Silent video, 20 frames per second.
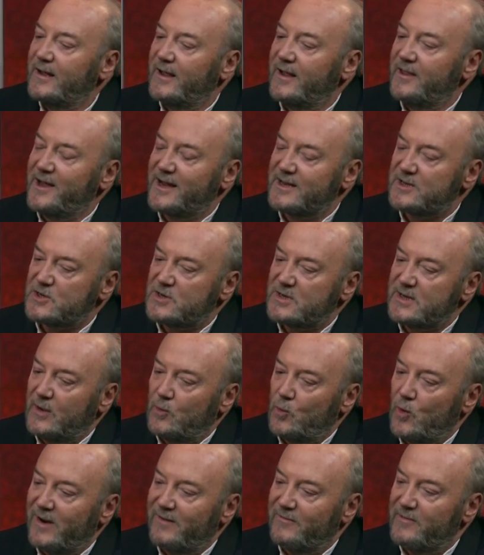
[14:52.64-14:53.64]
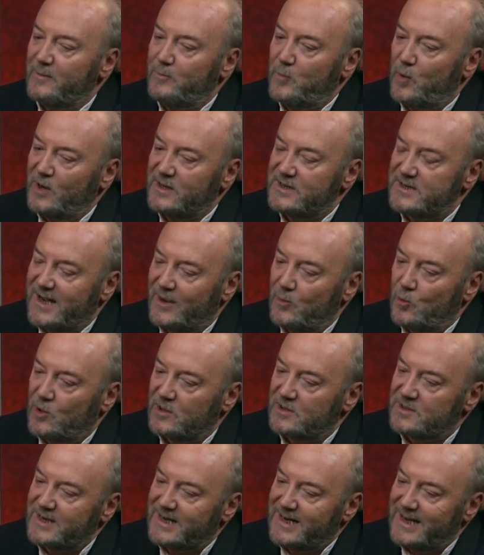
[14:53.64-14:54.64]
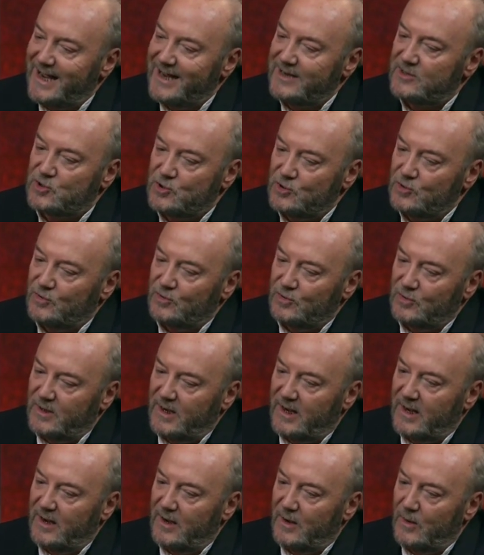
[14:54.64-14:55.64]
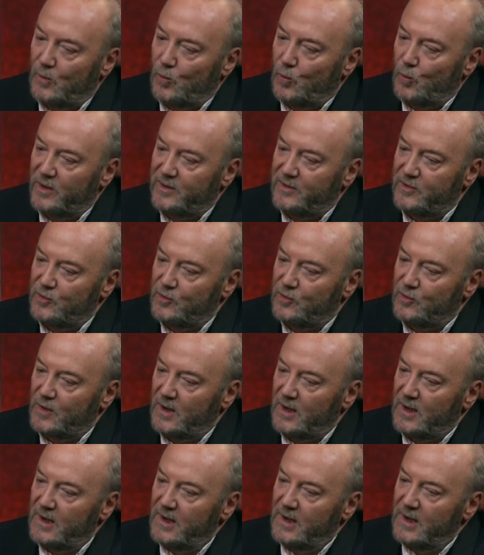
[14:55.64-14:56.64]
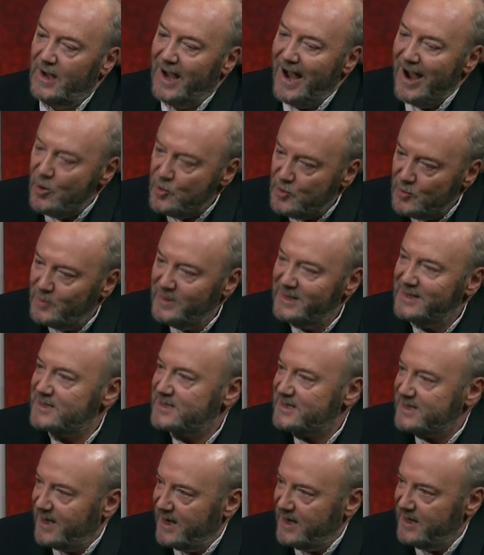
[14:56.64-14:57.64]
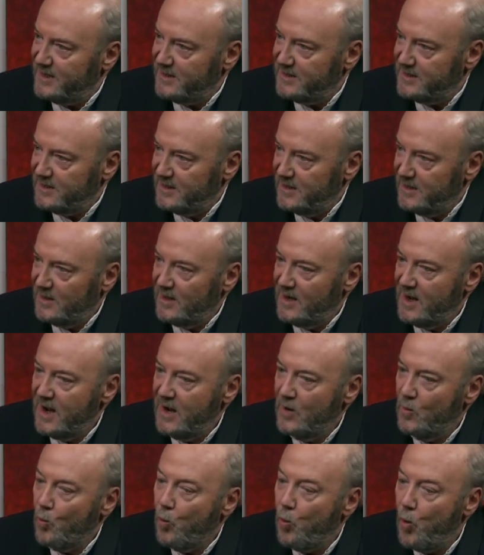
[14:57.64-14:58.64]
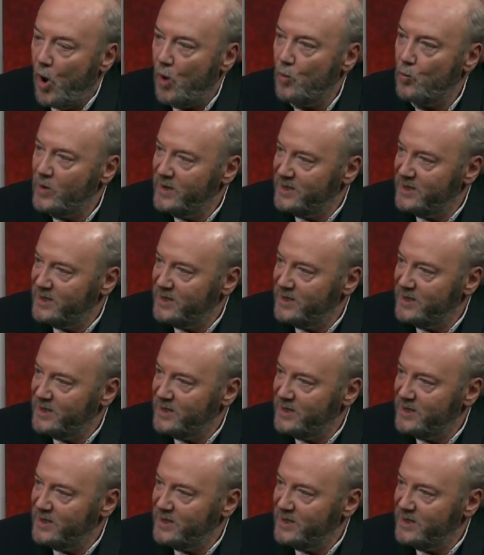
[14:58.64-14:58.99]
That's one of the points I want to get to with you. How do we decide what